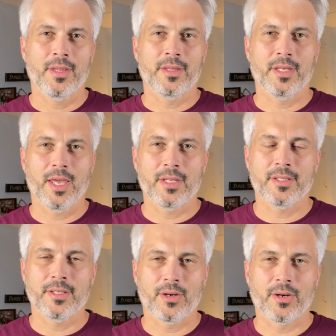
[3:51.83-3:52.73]
the
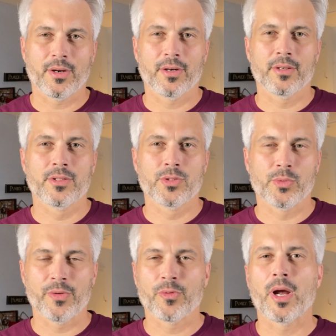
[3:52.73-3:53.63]
ATR
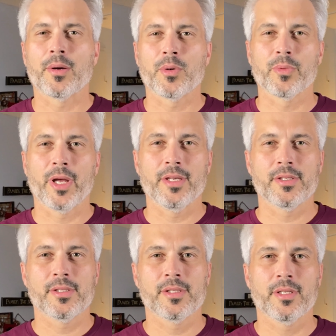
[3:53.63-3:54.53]
24 Hour
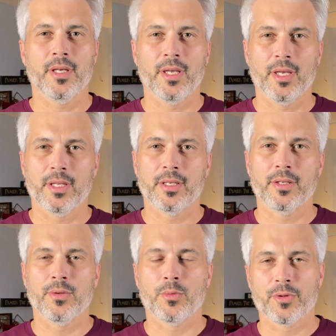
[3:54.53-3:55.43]
Race in
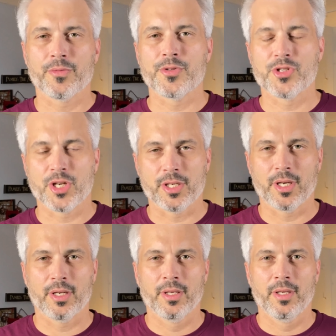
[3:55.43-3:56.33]
Northern
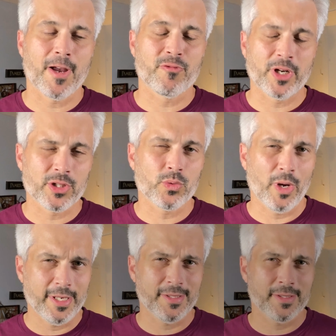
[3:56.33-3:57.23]
Virginia. I've run it
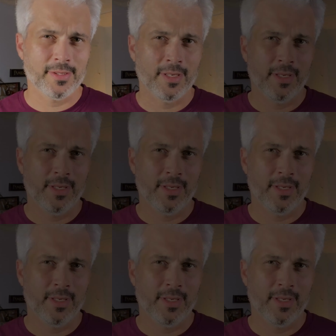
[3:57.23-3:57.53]
twice,